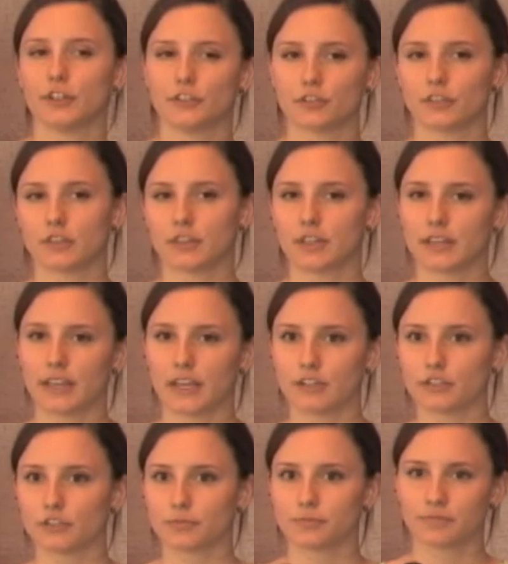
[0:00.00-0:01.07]
creatures that they
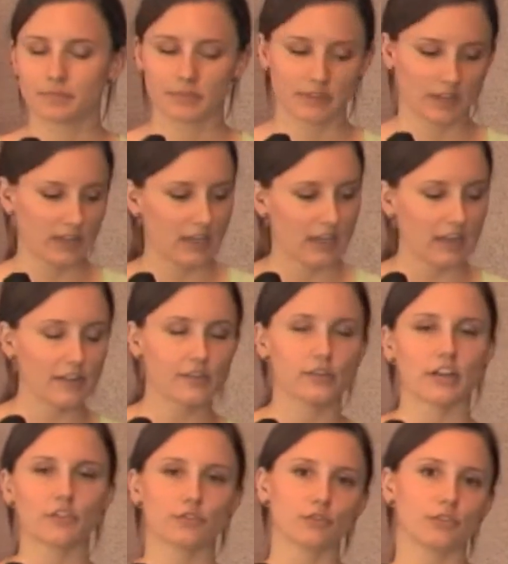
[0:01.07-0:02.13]
catch? It's
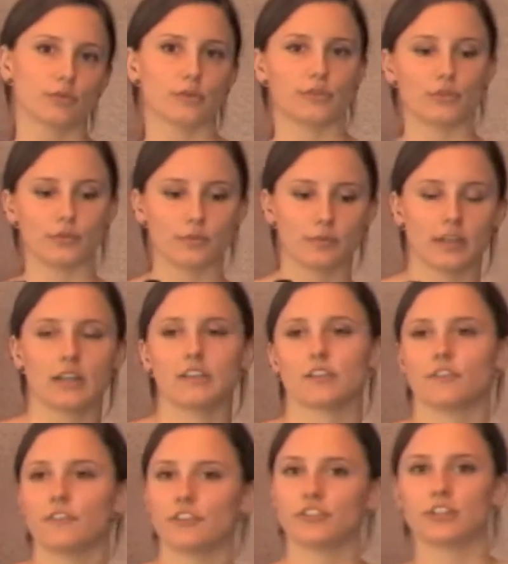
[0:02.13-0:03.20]
natural to assume that as
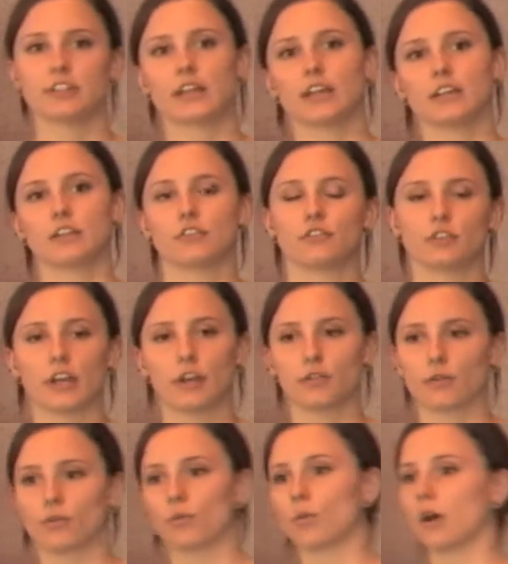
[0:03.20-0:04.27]
a fishing net is
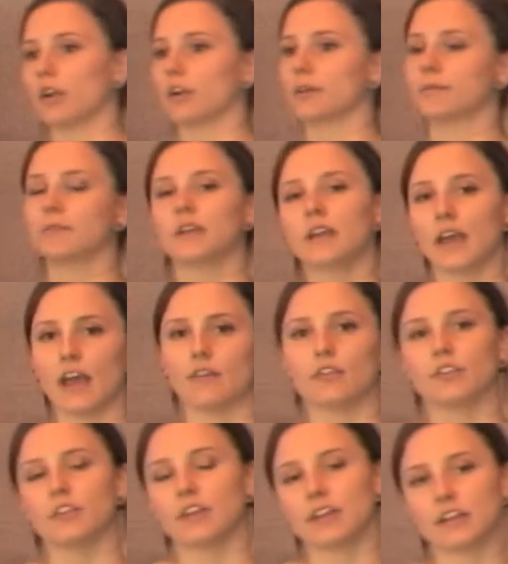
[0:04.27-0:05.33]
dragged through the water,
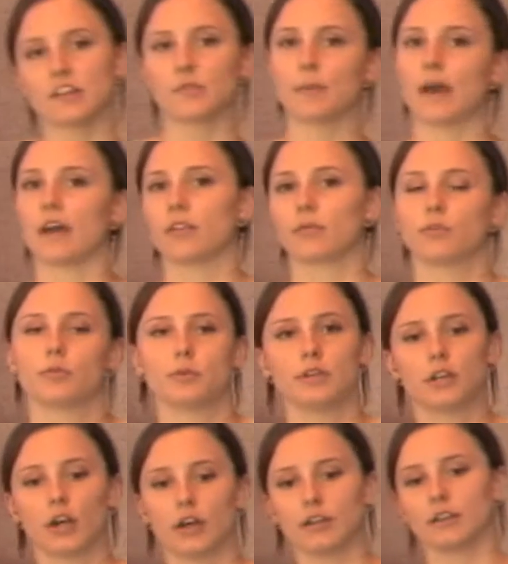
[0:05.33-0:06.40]
everything in its path will be
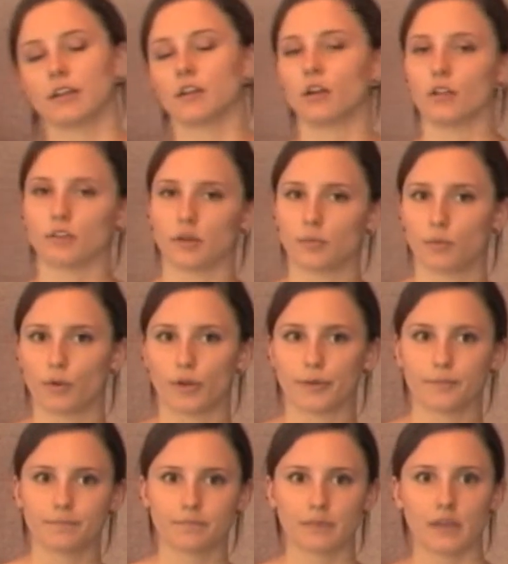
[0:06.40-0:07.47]
caught and hauled on board.
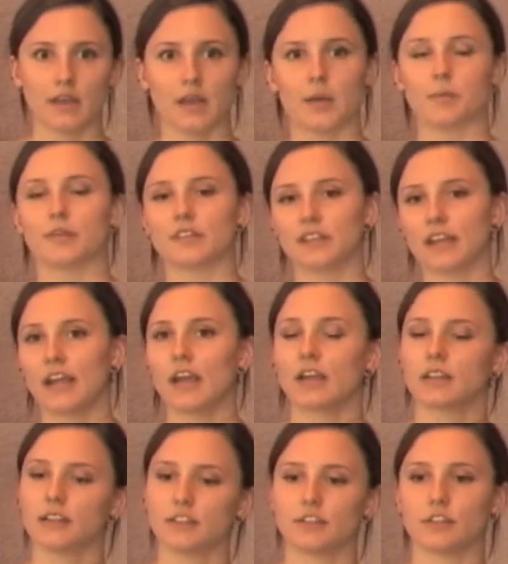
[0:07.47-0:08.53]
But today
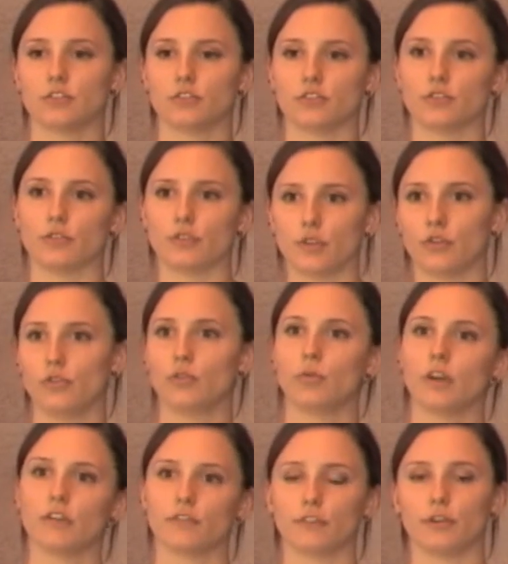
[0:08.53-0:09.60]
I'd like to introduce a new
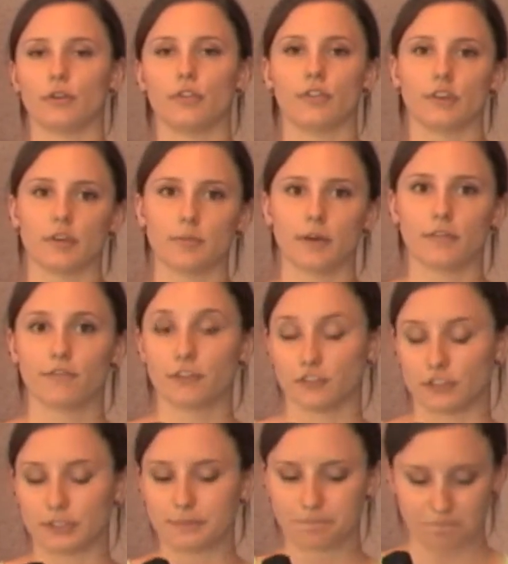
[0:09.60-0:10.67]
way for you to think about
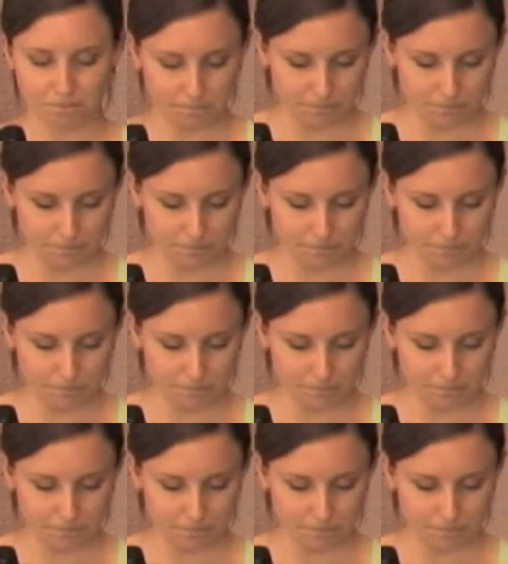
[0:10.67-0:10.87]
fishing.